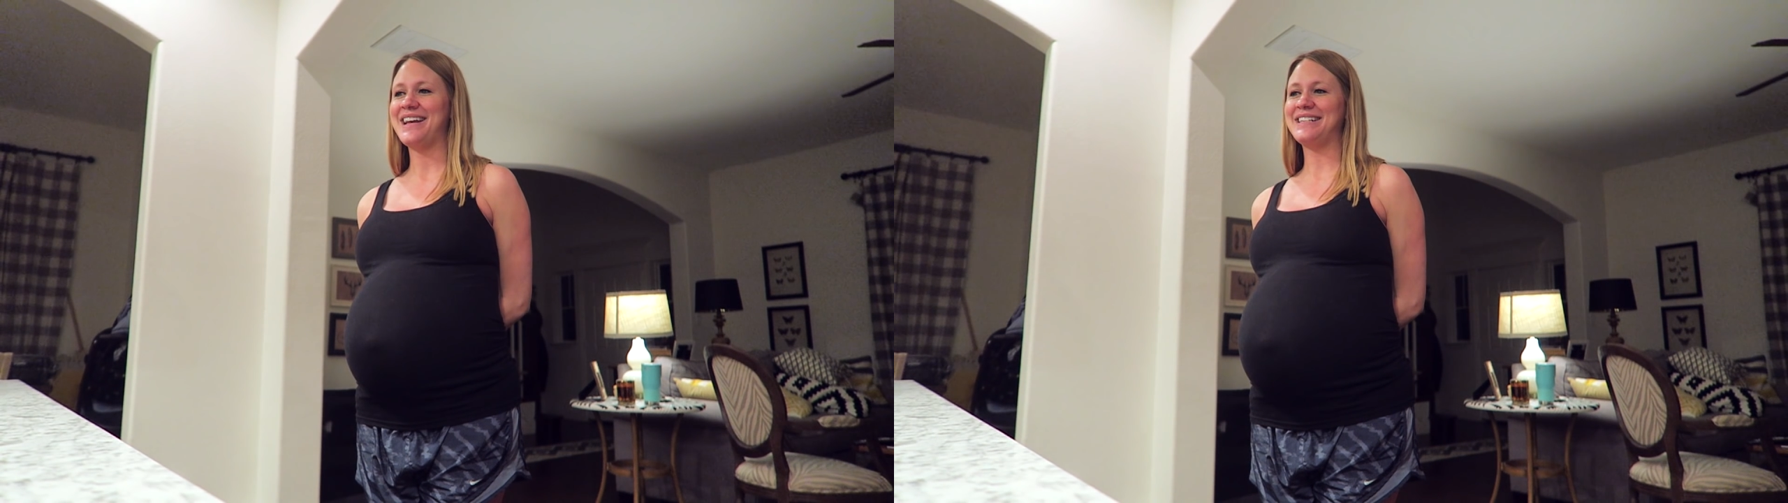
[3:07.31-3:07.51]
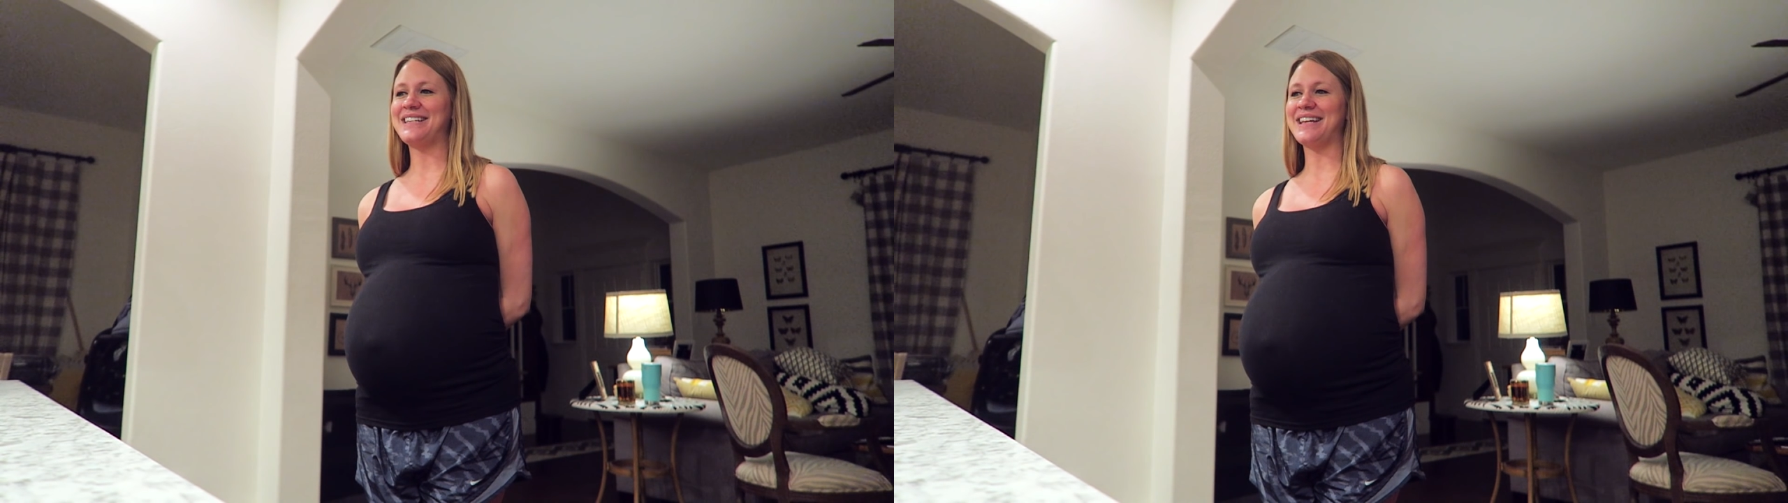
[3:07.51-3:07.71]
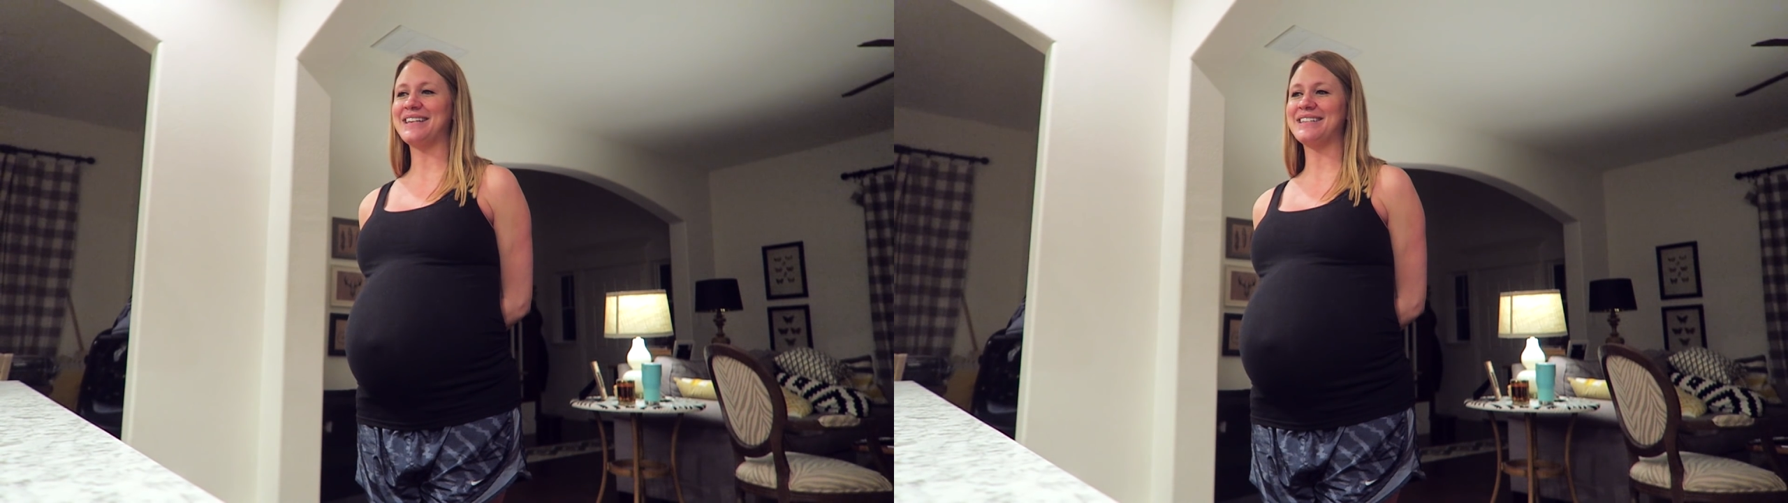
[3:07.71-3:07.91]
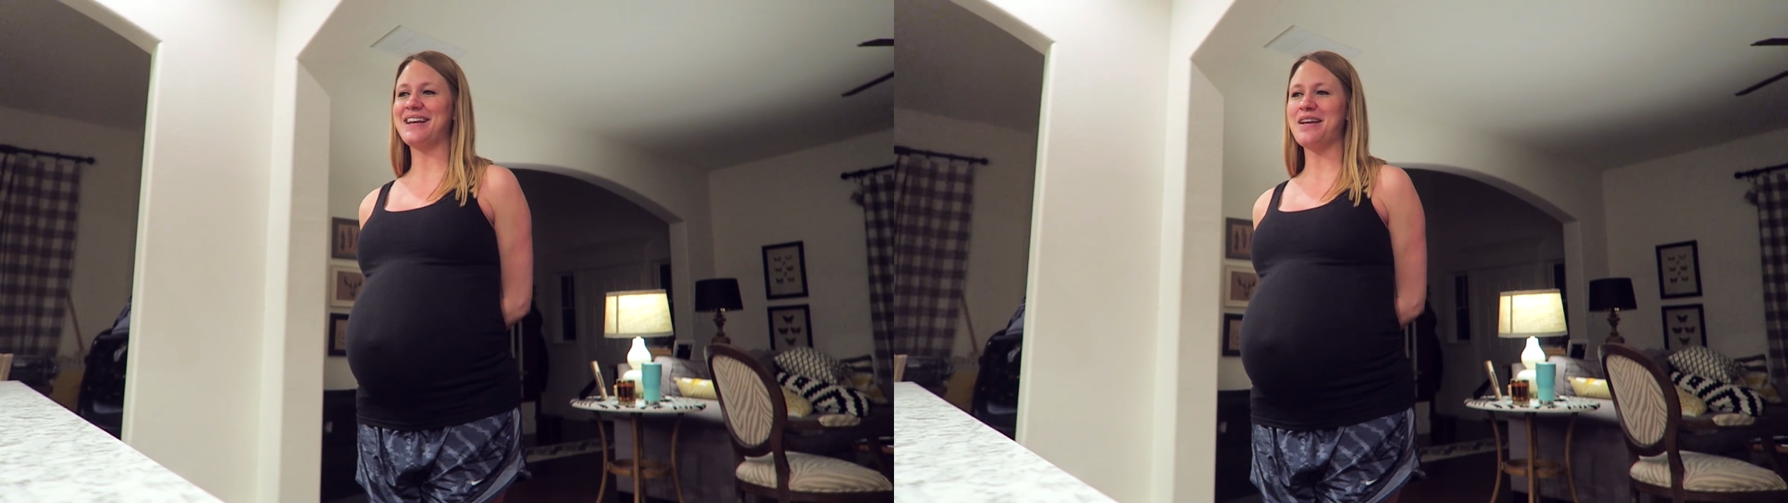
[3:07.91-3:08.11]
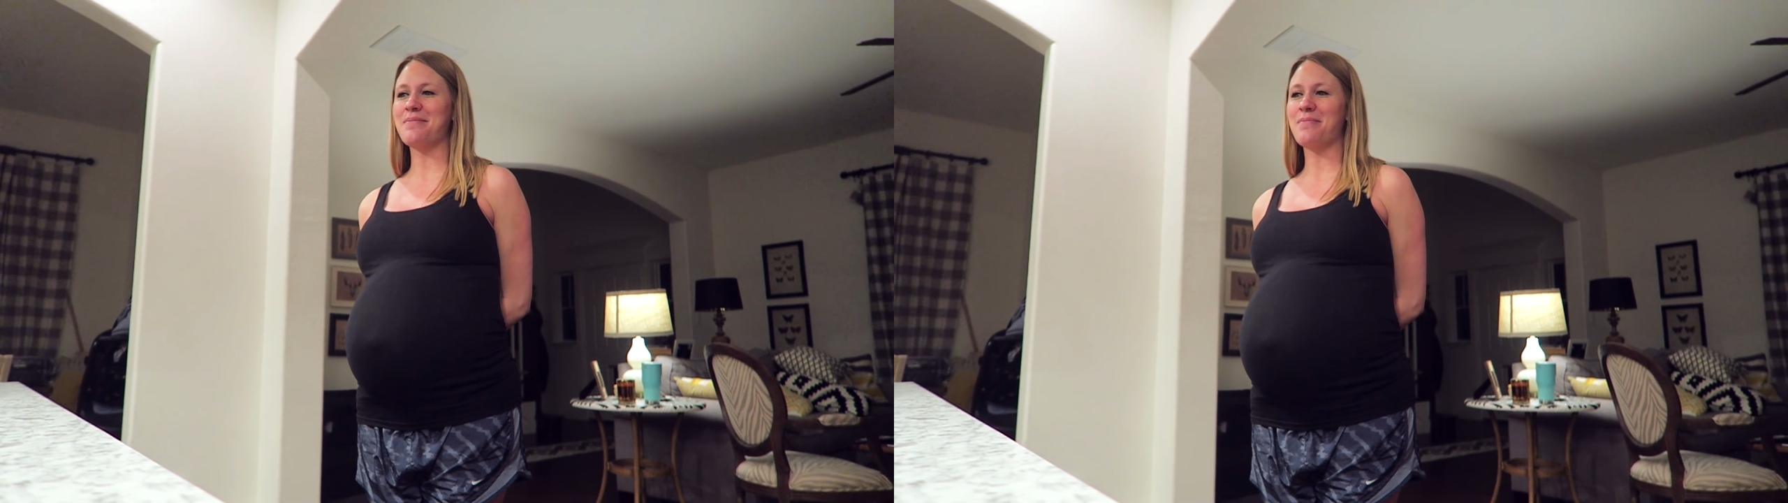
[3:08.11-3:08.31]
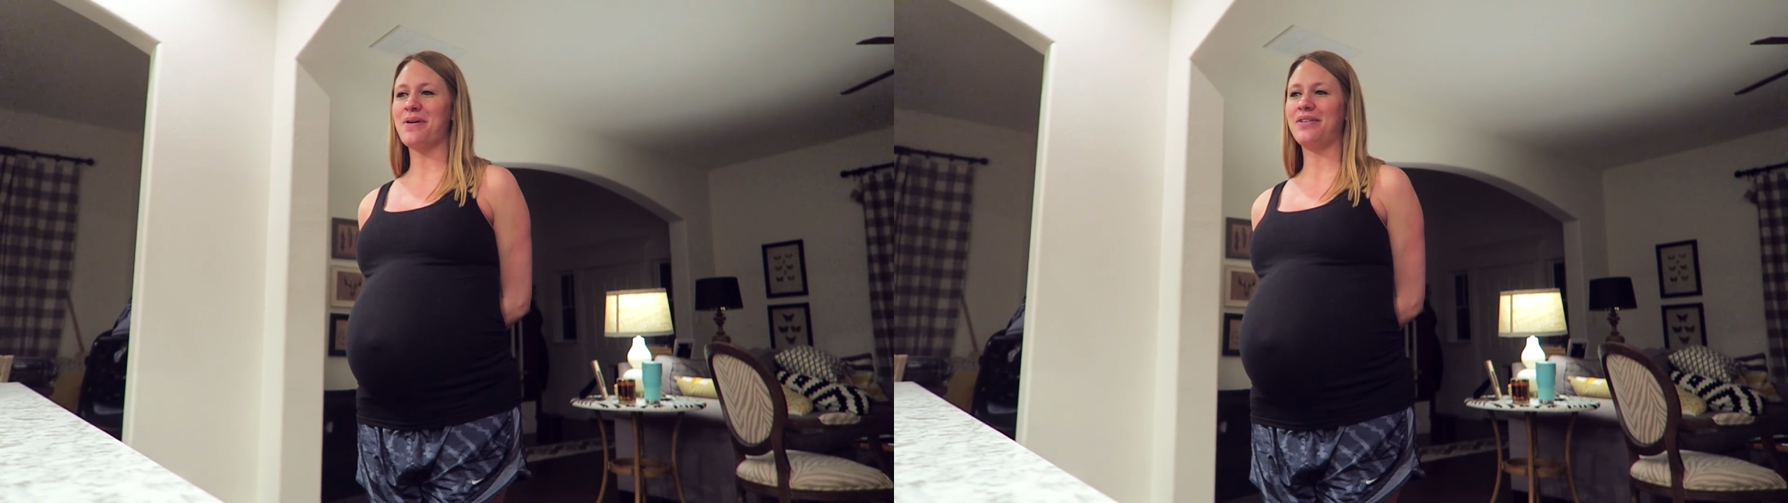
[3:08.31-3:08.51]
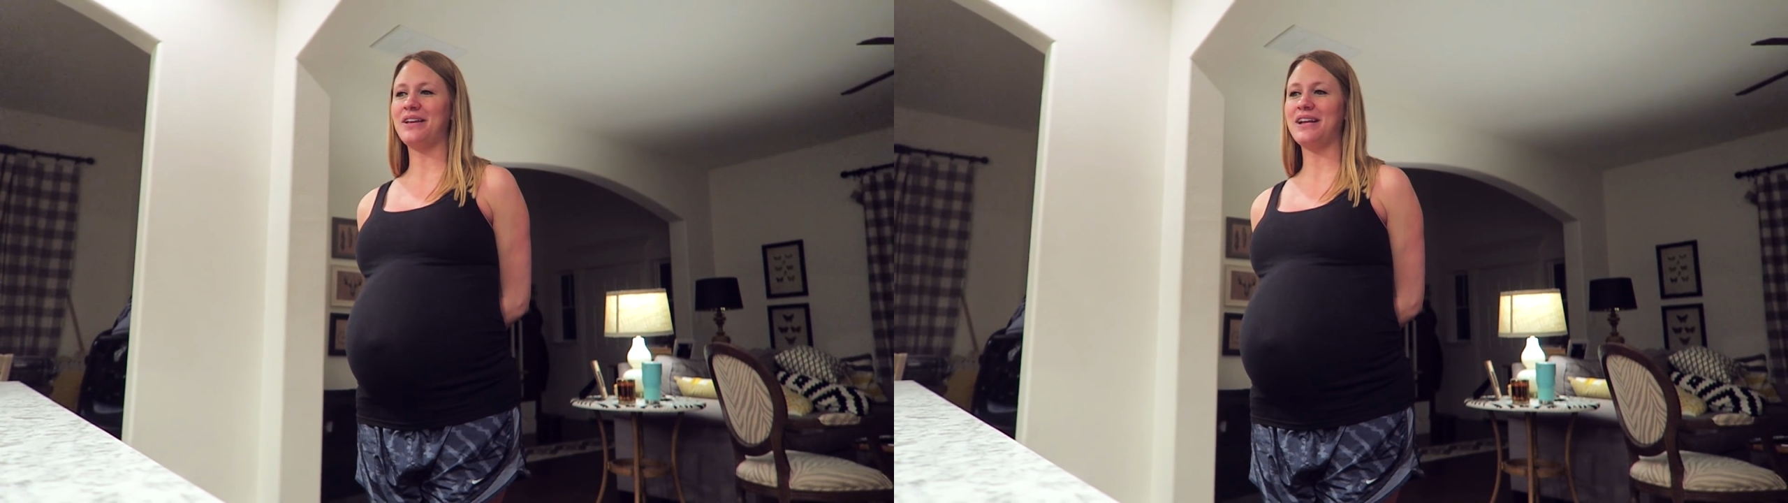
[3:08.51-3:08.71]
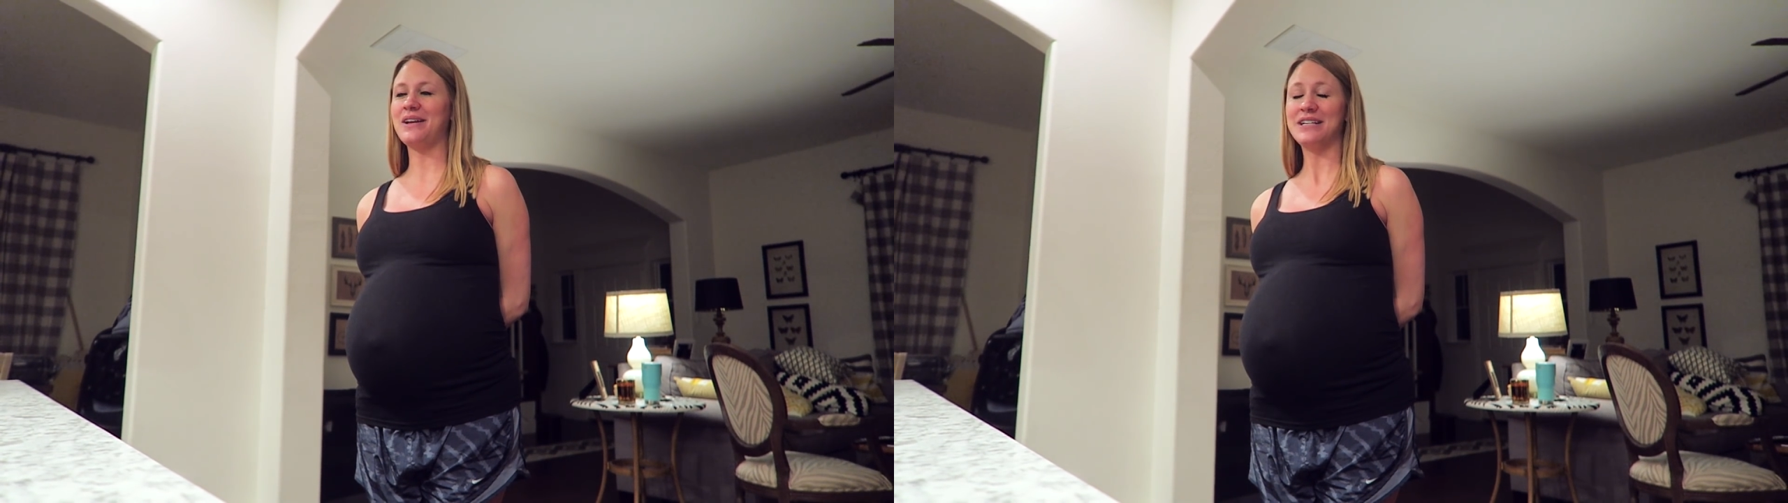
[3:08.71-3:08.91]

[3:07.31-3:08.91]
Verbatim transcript: He's taking his time apparently.